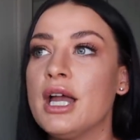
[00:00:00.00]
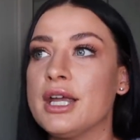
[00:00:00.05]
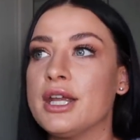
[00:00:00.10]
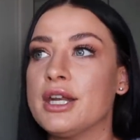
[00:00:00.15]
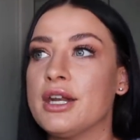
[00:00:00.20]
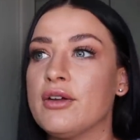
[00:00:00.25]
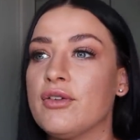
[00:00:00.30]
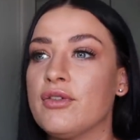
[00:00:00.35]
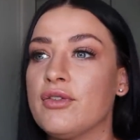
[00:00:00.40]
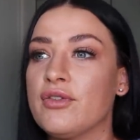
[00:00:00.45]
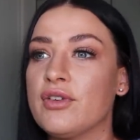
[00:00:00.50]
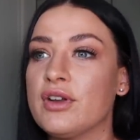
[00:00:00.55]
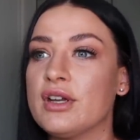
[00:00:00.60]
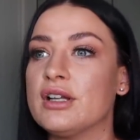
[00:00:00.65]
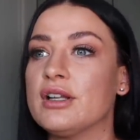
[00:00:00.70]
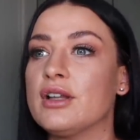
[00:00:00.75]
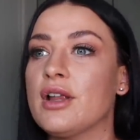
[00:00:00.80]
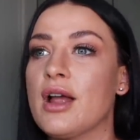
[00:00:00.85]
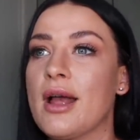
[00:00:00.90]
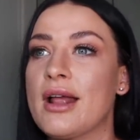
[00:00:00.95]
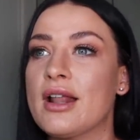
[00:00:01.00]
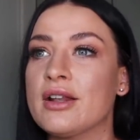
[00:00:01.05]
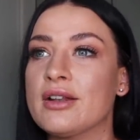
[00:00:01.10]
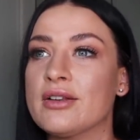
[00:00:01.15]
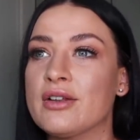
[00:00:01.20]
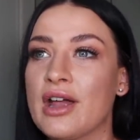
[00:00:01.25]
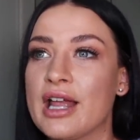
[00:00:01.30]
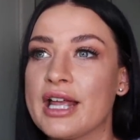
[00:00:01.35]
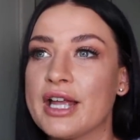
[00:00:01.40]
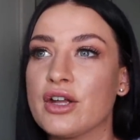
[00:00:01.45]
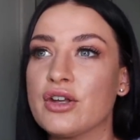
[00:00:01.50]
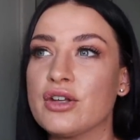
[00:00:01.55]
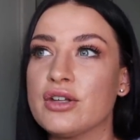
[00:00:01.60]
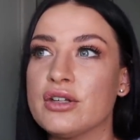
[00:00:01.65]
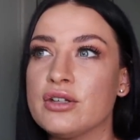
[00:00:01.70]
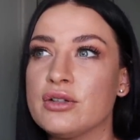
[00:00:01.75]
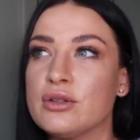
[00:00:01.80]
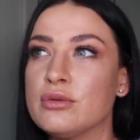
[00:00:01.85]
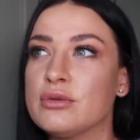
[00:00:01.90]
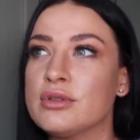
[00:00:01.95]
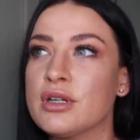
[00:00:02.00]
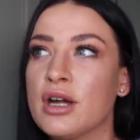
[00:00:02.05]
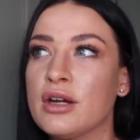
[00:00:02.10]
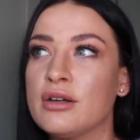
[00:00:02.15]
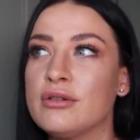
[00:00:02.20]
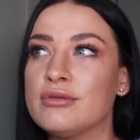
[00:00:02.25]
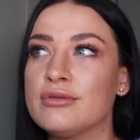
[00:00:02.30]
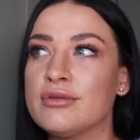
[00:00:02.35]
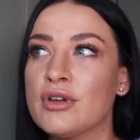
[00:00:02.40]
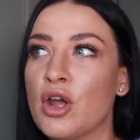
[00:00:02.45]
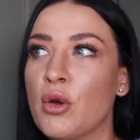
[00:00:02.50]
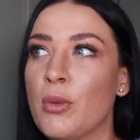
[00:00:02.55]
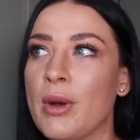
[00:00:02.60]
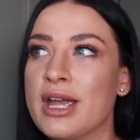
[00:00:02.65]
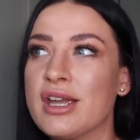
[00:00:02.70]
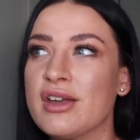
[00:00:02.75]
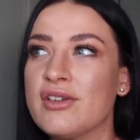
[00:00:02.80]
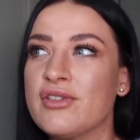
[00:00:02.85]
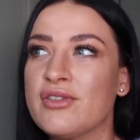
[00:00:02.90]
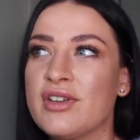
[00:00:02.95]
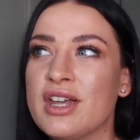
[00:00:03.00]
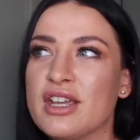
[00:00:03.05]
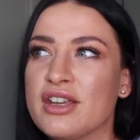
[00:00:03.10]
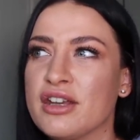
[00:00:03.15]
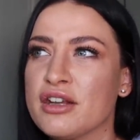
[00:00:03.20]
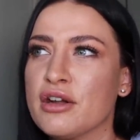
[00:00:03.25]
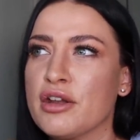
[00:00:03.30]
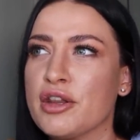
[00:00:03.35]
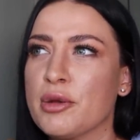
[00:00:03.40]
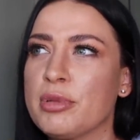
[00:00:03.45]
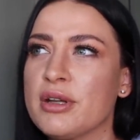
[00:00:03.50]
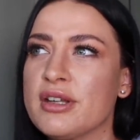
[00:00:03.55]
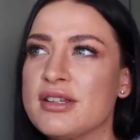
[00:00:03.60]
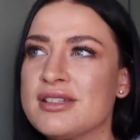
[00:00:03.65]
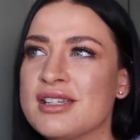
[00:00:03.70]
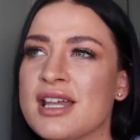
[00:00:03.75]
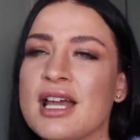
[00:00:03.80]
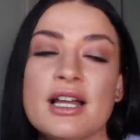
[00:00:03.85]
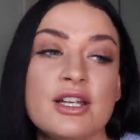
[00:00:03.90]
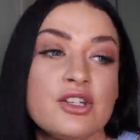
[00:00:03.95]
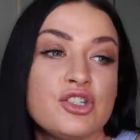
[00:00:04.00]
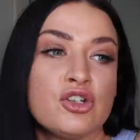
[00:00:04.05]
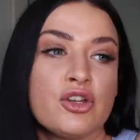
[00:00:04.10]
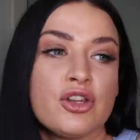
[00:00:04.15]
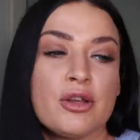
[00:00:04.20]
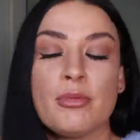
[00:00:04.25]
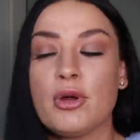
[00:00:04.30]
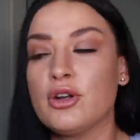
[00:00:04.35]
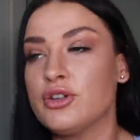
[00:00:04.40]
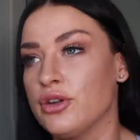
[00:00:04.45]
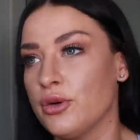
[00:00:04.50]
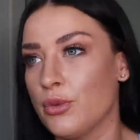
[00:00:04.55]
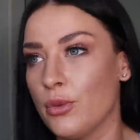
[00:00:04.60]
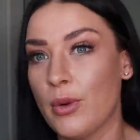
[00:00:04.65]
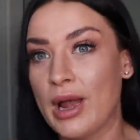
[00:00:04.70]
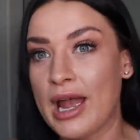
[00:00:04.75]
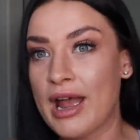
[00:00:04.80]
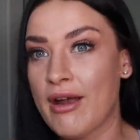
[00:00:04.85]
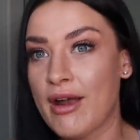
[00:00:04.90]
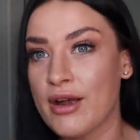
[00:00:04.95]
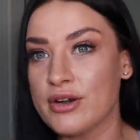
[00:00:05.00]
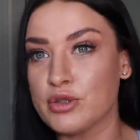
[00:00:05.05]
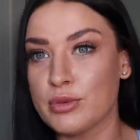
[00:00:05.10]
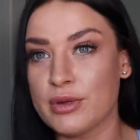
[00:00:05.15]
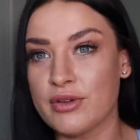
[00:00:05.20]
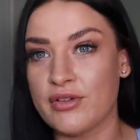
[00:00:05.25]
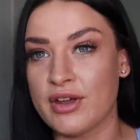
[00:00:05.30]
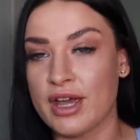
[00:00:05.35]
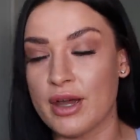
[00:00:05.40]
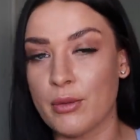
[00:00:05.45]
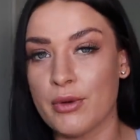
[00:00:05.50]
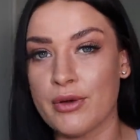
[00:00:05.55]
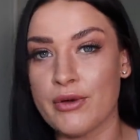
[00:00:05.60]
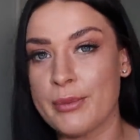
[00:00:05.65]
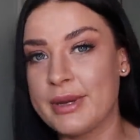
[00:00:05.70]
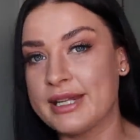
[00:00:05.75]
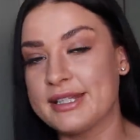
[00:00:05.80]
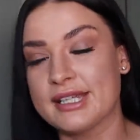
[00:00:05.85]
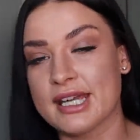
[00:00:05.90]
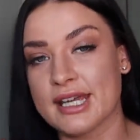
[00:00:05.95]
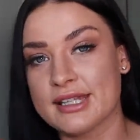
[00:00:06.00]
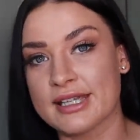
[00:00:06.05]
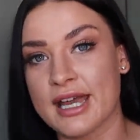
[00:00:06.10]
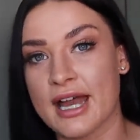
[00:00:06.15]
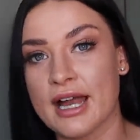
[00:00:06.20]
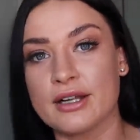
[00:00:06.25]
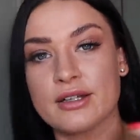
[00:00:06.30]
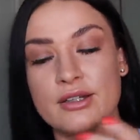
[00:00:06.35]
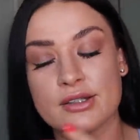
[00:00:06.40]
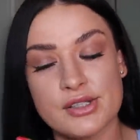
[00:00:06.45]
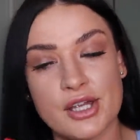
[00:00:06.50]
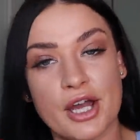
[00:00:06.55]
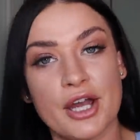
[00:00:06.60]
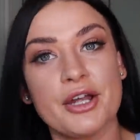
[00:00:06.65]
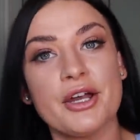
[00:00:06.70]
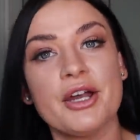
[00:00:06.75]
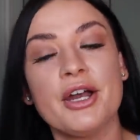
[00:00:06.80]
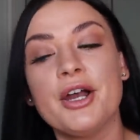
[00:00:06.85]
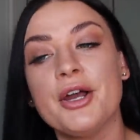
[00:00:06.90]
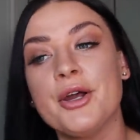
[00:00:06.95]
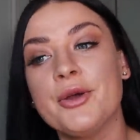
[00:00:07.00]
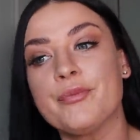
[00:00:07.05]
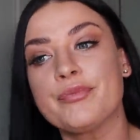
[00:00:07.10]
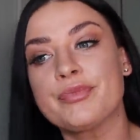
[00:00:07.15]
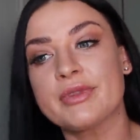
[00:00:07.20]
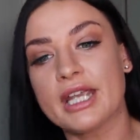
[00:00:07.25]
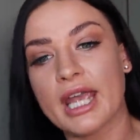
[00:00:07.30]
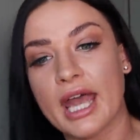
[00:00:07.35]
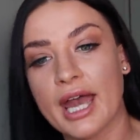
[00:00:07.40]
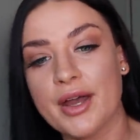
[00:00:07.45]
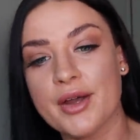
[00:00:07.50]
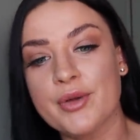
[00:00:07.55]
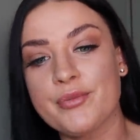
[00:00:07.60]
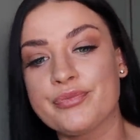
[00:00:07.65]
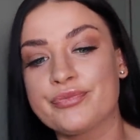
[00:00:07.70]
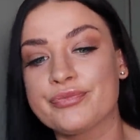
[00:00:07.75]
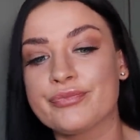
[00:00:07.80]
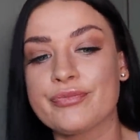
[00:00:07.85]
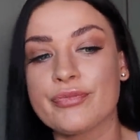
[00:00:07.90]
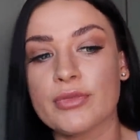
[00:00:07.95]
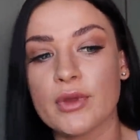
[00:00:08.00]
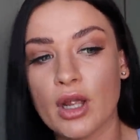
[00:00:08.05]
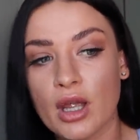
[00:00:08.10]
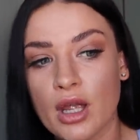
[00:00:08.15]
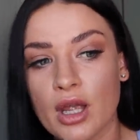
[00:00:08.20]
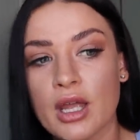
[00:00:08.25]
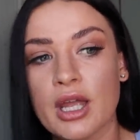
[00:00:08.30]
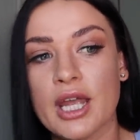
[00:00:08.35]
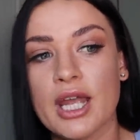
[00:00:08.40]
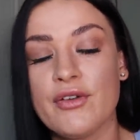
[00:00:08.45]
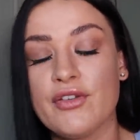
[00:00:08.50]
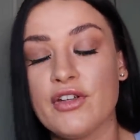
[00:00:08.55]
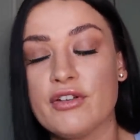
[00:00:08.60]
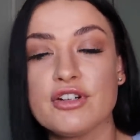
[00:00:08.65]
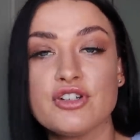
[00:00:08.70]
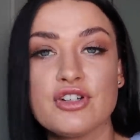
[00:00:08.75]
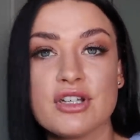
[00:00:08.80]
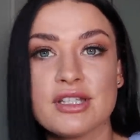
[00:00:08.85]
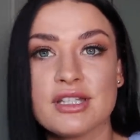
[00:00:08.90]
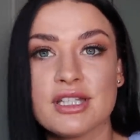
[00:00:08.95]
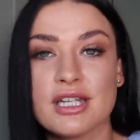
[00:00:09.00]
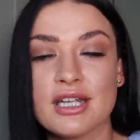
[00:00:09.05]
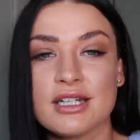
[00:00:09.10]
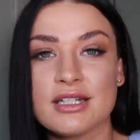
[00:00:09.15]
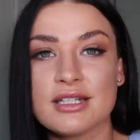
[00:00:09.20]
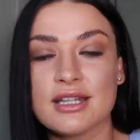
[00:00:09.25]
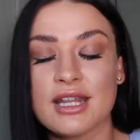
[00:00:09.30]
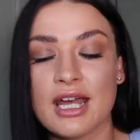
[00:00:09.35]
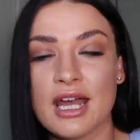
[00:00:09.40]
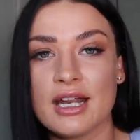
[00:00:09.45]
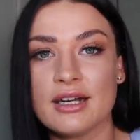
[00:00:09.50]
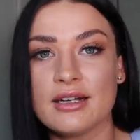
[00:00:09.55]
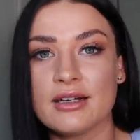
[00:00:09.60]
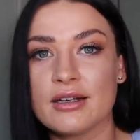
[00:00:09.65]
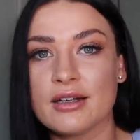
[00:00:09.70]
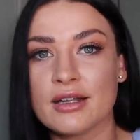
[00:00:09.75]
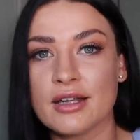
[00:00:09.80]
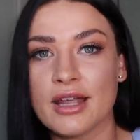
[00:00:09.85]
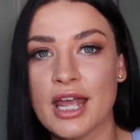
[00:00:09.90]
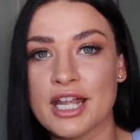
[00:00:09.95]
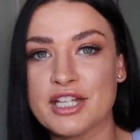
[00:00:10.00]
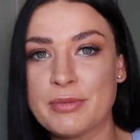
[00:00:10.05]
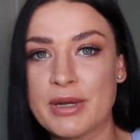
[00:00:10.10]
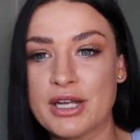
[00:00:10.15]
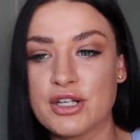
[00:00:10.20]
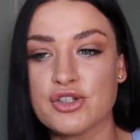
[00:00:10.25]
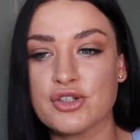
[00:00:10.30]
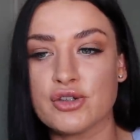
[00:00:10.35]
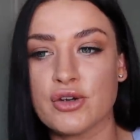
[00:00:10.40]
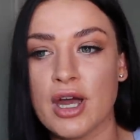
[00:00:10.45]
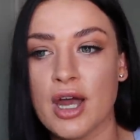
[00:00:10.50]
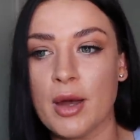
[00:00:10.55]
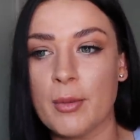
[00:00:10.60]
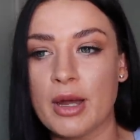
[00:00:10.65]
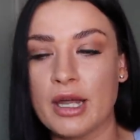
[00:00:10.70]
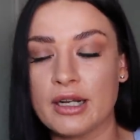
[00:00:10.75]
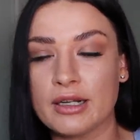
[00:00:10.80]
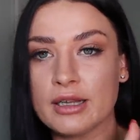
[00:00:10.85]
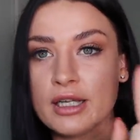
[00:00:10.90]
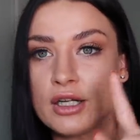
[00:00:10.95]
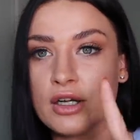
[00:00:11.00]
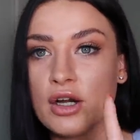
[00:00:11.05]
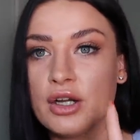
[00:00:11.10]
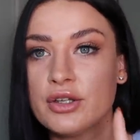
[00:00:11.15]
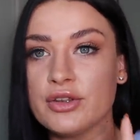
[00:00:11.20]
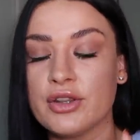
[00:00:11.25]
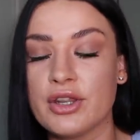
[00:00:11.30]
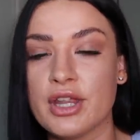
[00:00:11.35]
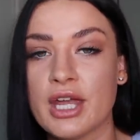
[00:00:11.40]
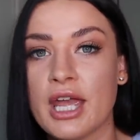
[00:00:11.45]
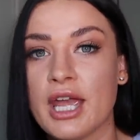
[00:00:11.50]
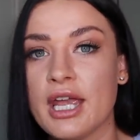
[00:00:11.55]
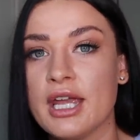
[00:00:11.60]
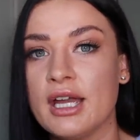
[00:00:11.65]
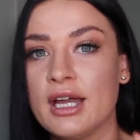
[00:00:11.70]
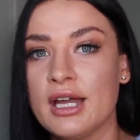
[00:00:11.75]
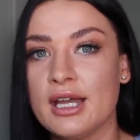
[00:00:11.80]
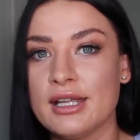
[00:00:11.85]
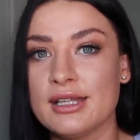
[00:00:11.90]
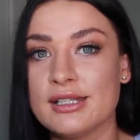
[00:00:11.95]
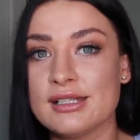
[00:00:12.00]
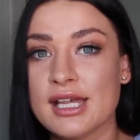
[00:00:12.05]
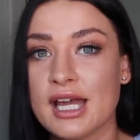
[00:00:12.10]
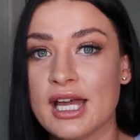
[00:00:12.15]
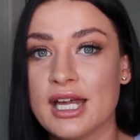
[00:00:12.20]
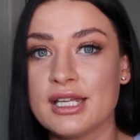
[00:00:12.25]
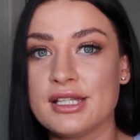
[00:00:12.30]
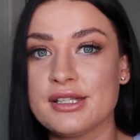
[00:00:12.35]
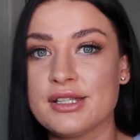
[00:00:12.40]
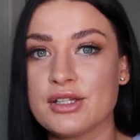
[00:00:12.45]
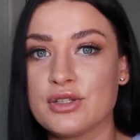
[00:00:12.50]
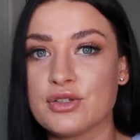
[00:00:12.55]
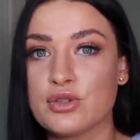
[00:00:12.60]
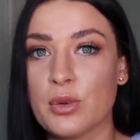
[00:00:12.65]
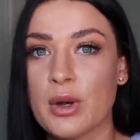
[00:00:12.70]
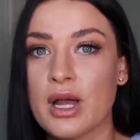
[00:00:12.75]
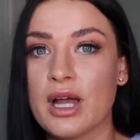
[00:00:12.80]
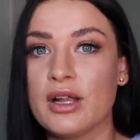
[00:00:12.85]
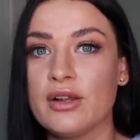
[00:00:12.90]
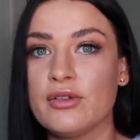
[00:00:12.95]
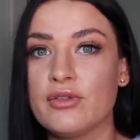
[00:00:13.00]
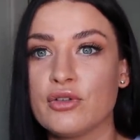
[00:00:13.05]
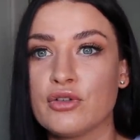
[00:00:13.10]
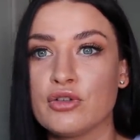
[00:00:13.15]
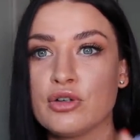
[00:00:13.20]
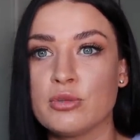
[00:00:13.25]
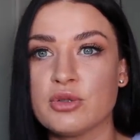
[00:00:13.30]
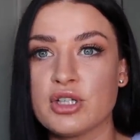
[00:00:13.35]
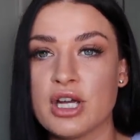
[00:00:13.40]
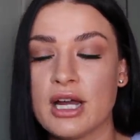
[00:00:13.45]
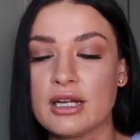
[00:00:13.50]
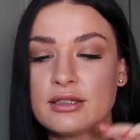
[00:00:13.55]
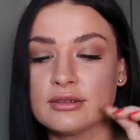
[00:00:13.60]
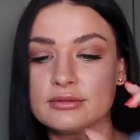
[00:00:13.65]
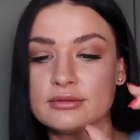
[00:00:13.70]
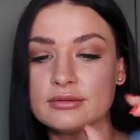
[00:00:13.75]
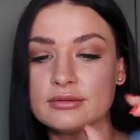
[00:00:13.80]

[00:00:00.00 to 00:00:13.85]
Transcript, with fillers: you know, feel like you don't know where you fit, you're not the plus size, you're not the model, where do we fit? We're a mid-sized gang. So yeah, if you're interested, then head to my Instagram and click on the size twelve group chat